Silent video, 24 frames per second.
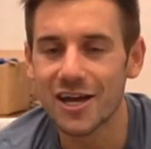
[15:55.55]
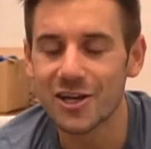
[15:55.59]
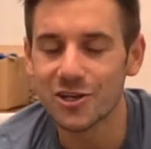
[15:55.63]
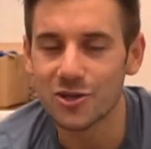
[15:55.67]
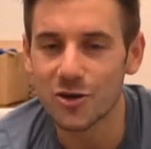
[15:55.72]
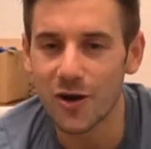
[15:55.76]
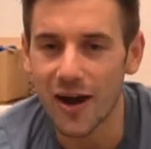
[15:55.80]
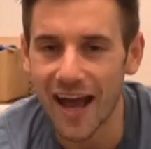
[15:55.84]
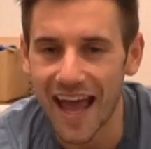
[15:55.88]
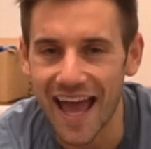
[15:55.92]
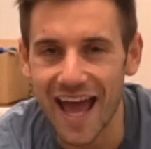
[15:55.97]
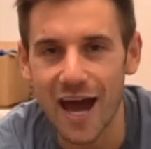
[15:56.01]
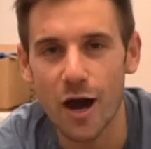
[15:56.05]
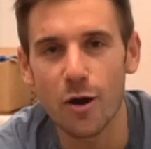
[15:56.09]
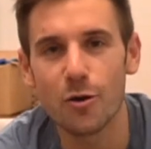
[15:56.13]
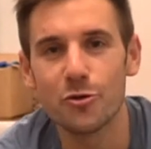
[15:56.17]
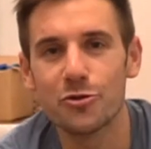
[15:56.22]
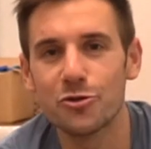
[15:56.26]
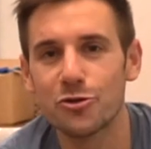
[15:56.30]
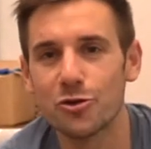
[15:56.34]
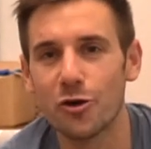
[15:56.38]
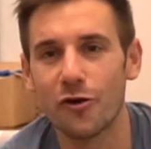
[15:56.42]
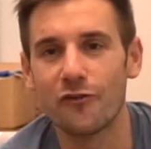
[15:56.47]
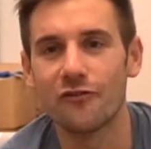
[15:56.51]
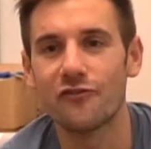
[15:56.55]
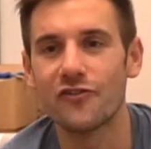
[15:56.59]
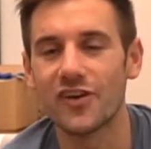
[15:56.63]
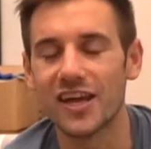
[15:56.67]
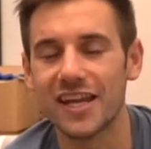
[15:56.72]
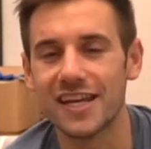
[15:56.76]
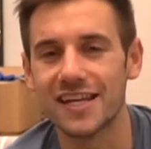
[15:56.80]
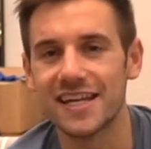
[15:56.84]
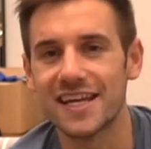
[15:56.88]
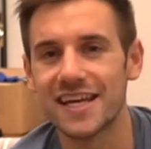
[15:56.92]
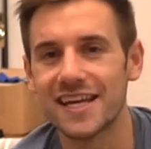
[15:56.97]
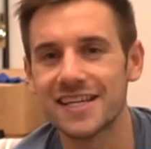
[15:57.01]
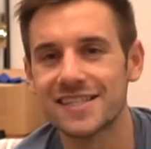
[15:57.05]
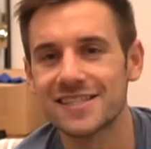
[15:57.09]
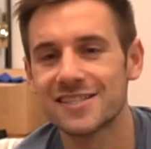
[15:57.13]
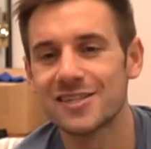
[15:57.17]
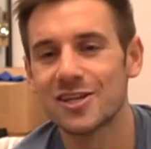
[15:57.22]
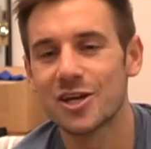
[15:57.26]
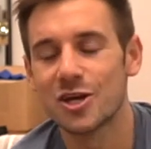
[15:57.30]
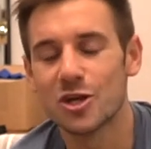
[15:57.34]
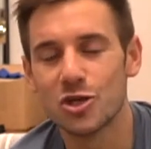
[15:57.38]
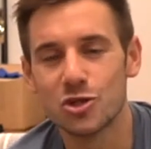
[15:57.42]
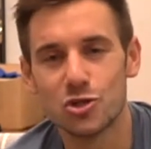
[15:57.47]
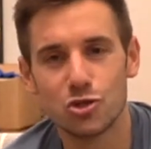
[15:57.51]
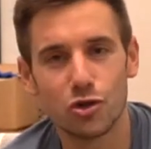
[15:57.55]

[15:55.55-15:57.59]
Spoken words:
health, your fitness,